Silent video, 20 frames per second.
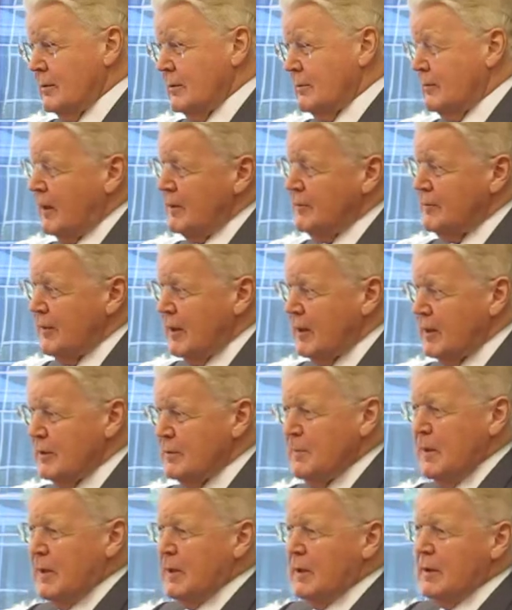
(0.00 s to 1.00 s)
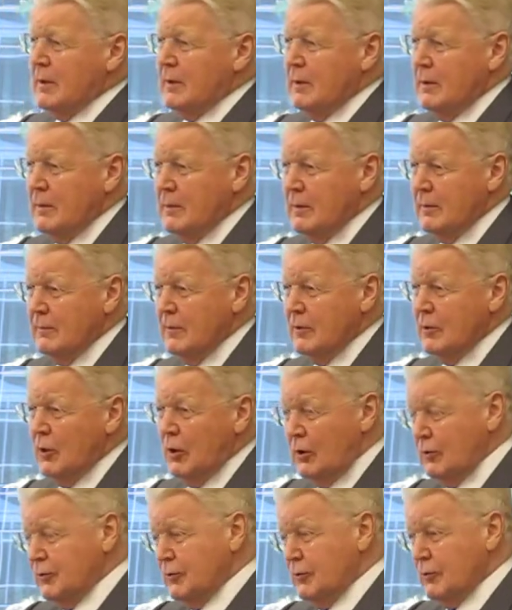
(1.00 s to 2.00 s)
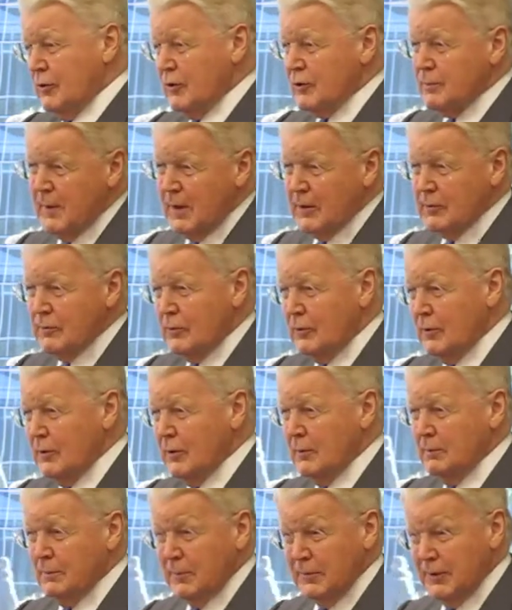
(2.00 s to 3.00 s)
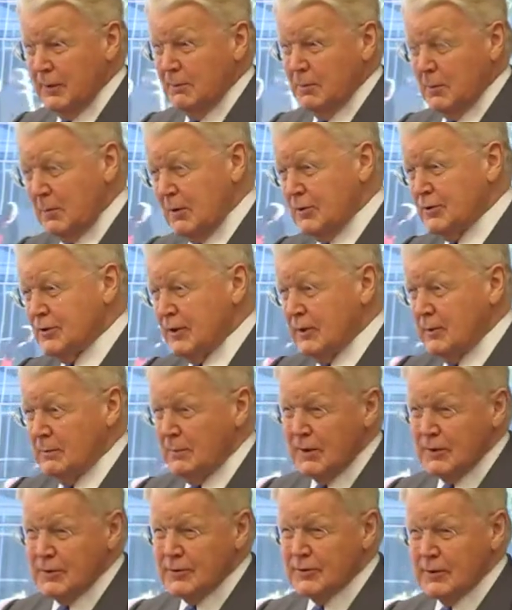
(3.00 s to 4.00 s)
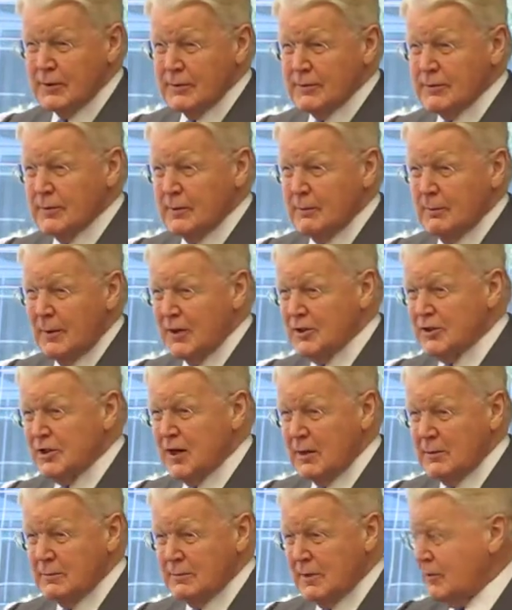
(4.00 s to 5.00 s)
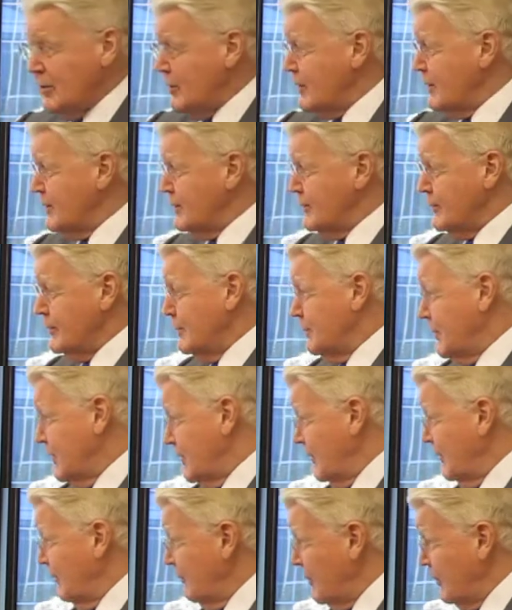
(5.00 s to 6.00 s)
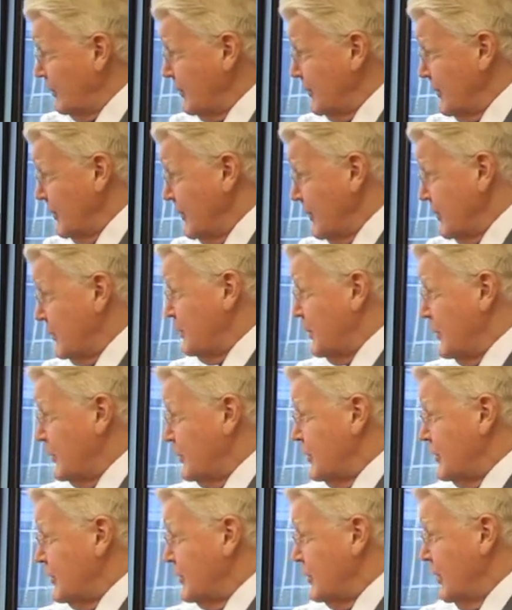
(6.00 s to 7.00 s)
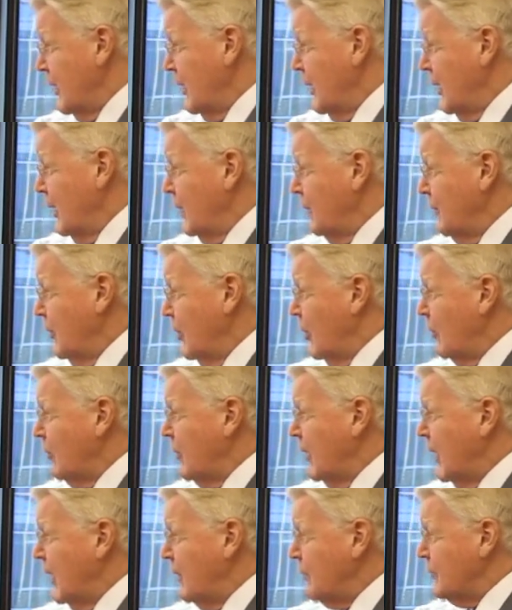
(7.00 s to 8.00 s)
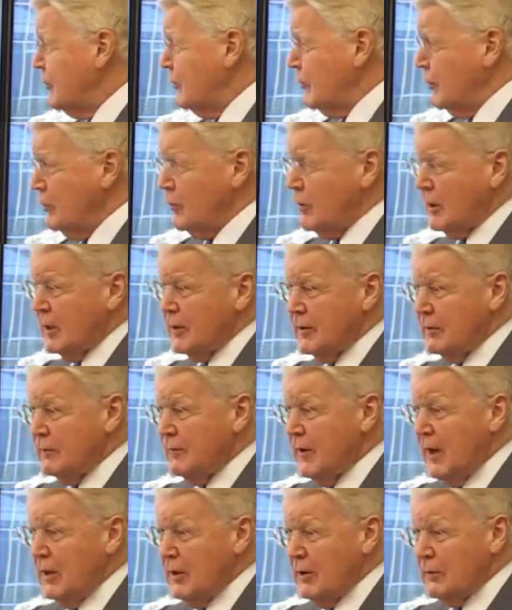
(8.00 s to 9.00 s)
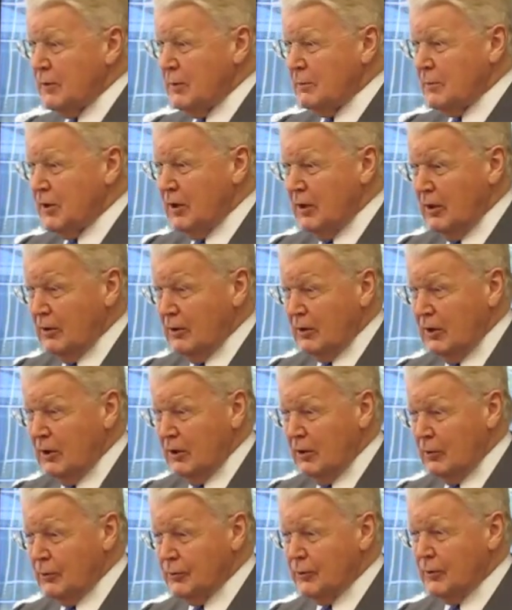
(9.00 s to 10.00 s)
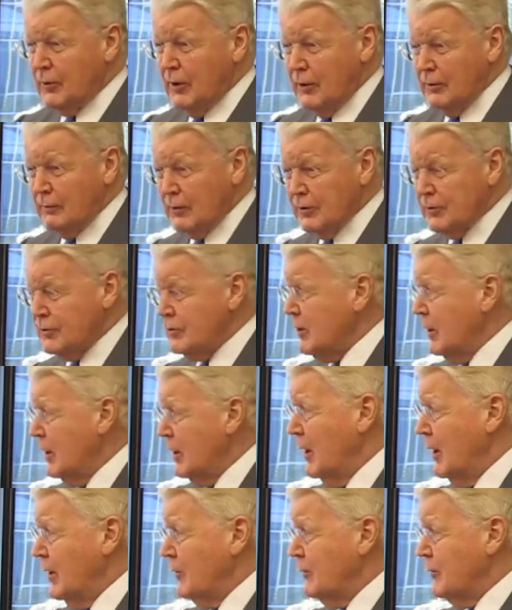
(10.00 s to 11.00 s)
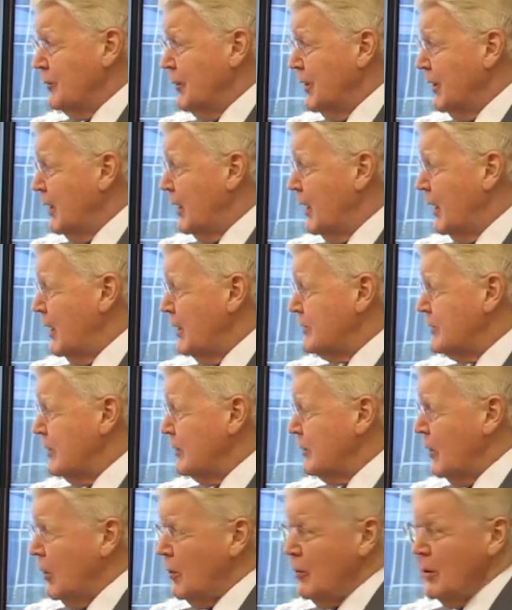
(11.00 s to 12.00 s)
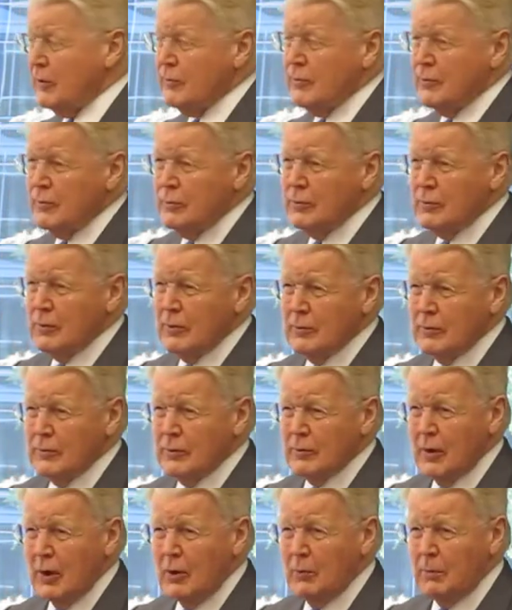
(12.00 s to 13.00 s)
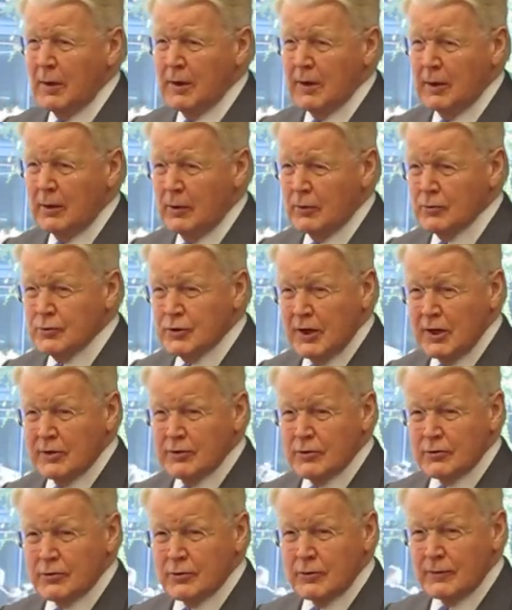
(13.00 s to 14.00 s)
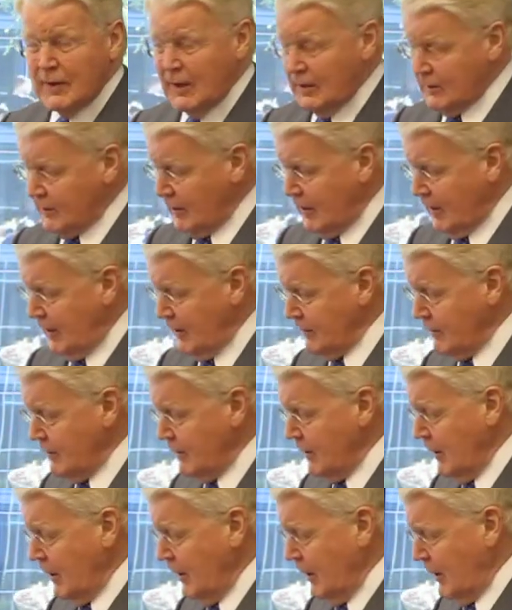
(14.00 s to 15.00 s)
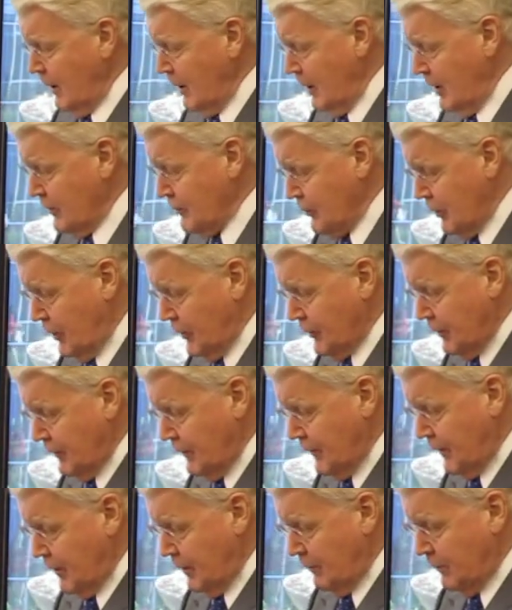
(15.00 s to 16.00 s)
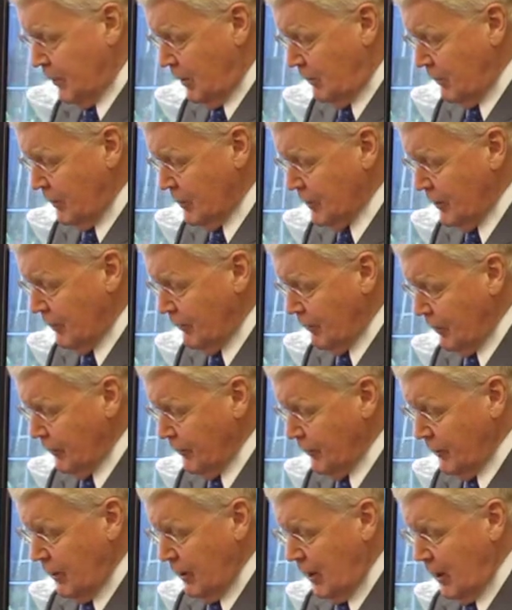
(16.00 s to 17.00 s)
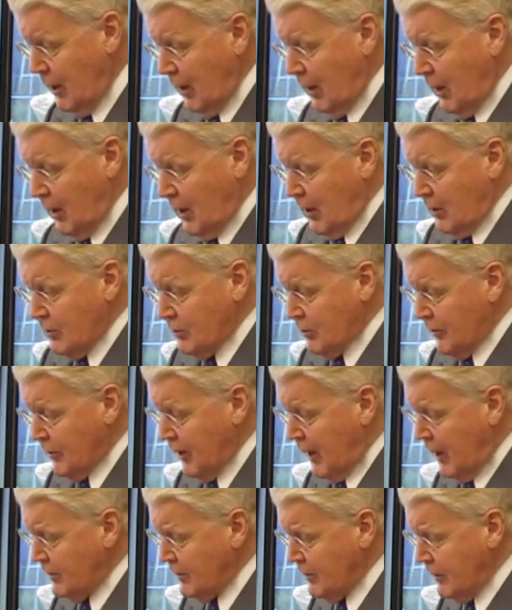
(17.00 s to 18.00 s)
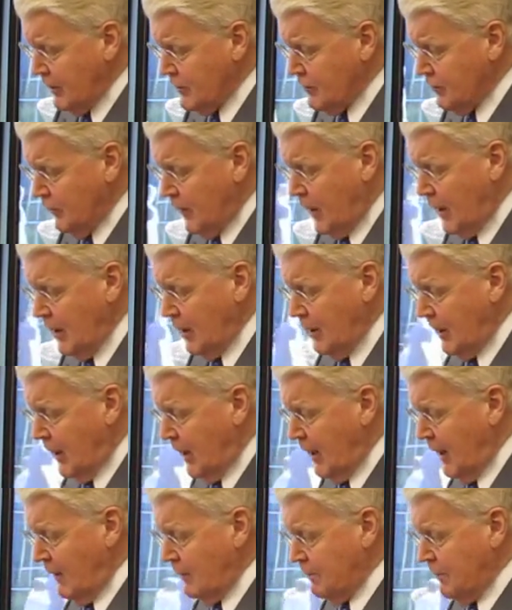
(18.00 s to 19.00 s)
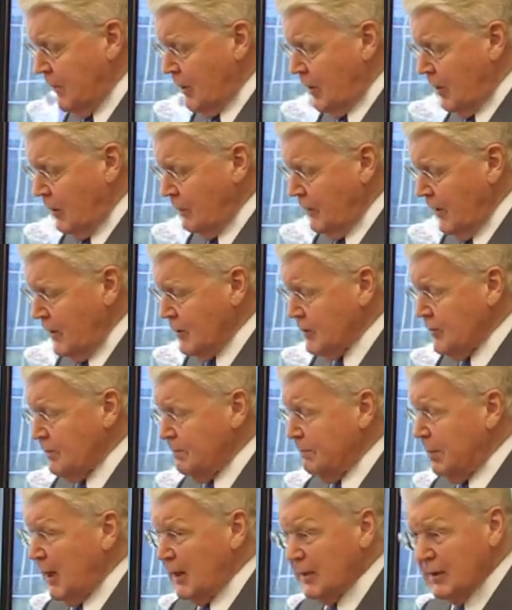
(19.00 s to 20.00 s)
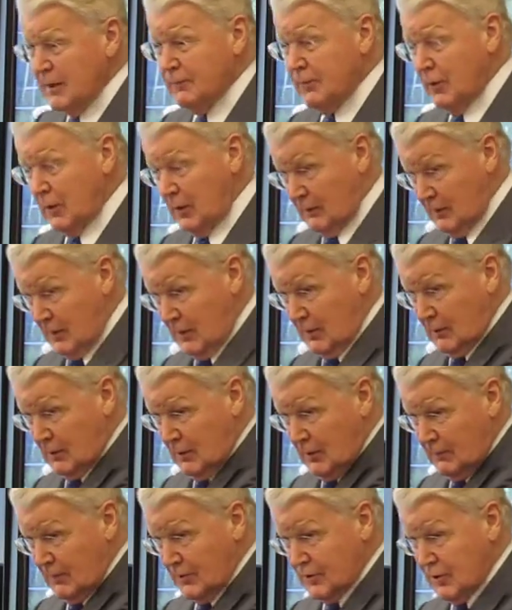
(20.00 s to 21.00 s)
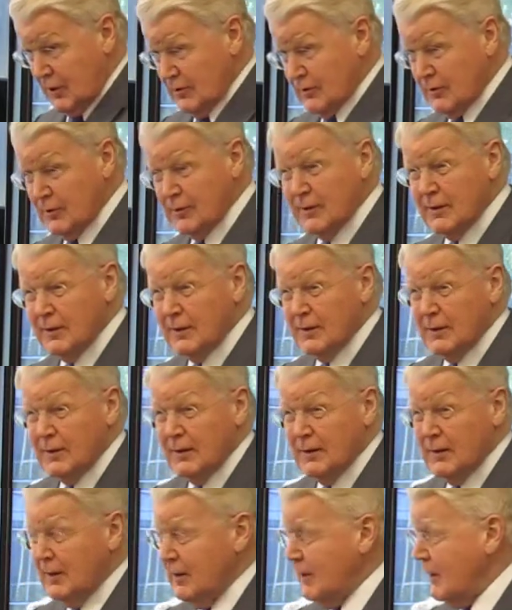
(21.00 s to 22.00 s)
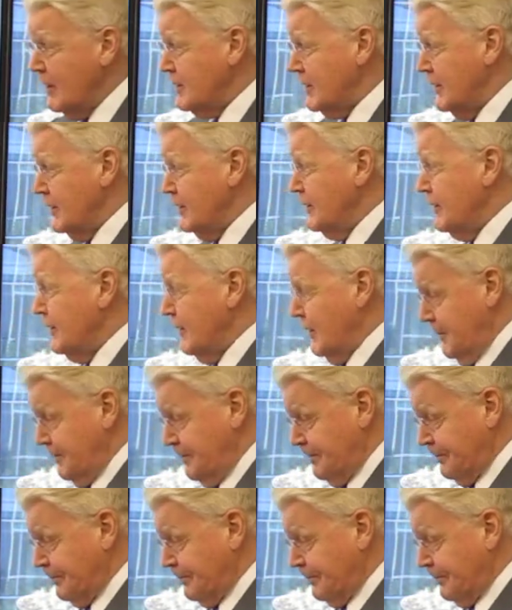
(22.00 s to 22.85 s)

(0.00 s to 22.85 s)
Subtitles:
quite frankly speaking. With all due respect to all the diplomats and the ministers and myself and others who have been involved with this. We only have to look at the failure from Kyoto onwards to realize that going through global negotiations of that kind is not a very promising one. So that is why I have been convinced, partly following our conversation in Iceland